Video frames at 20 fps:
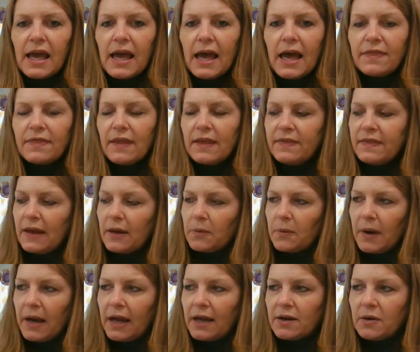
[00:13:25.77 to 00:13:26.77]
And then they
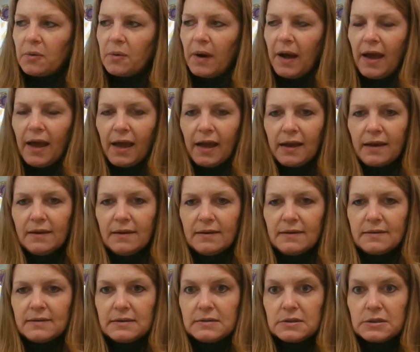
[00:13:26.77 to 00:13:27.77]
ran away.
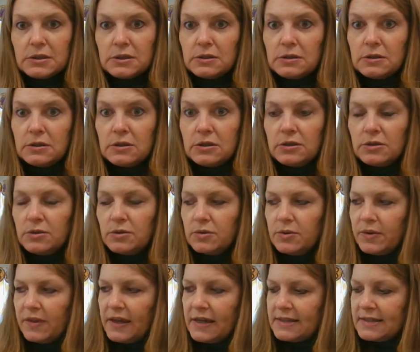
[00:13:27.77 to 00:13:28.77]

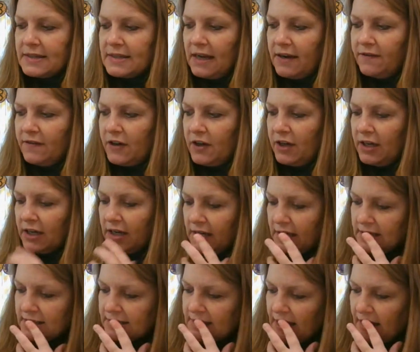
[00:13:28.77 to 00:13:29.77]
Oh, that's not very
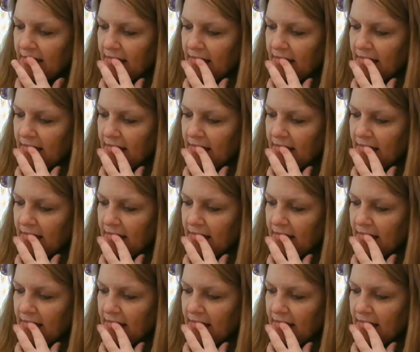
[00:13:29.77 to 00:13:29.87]
nice.